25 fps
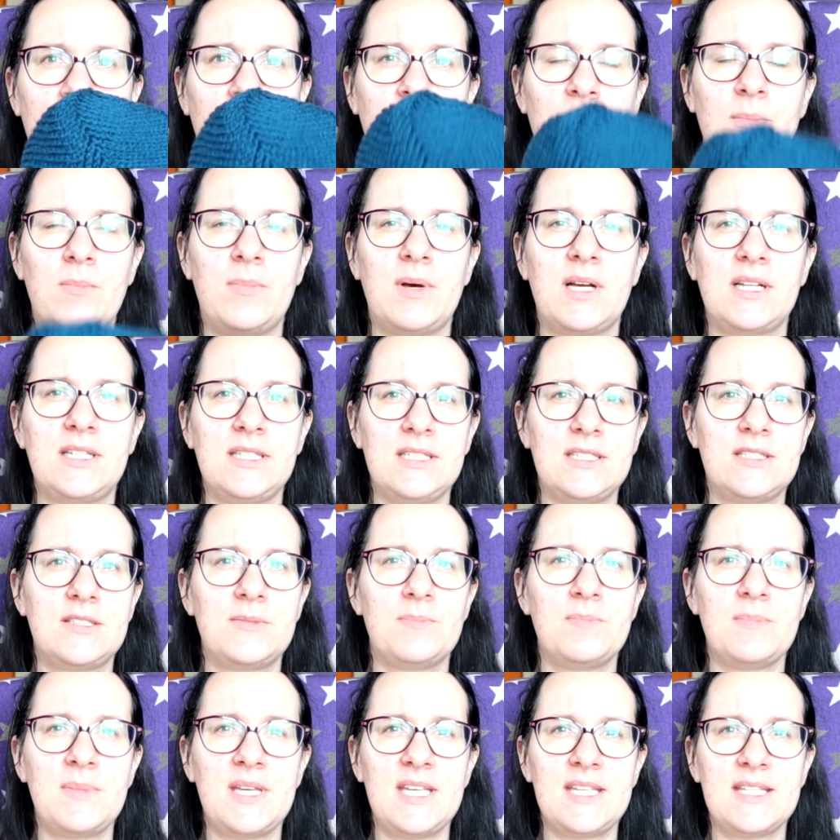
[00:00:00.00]
but it
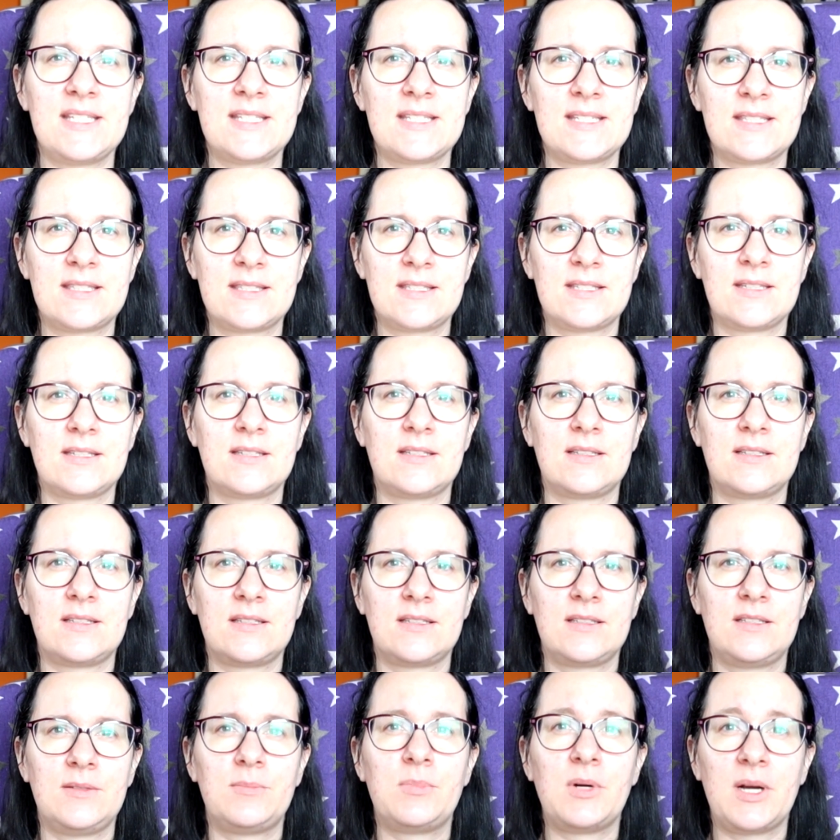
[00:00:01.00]
missed
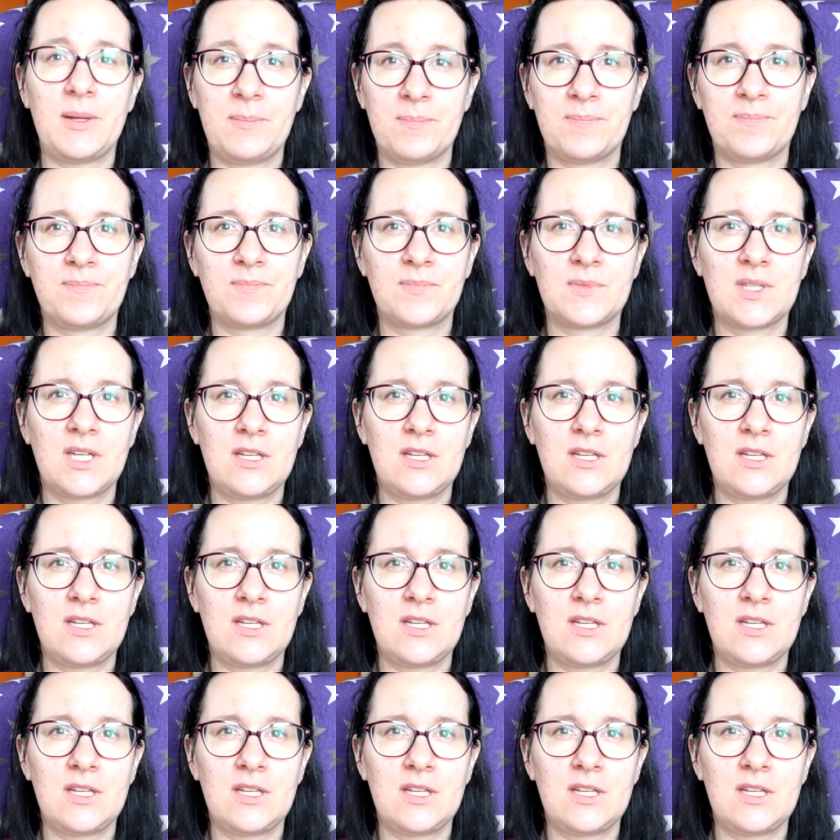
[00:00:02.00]
the brim.